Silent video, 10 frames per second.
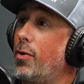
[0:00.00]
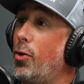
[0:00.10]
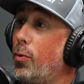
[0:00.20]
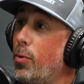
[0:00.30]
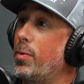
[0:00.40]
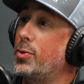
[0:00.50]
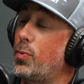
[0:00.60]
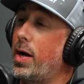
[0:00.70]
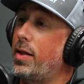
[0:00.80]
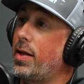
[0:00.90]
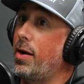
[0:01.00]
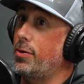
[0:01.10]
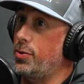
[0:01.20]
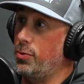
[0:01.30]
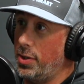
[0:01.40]
her room was right there,
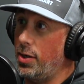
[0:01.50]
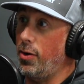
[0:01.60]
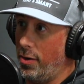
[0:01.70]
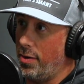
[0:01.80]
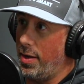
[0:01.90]
so she heard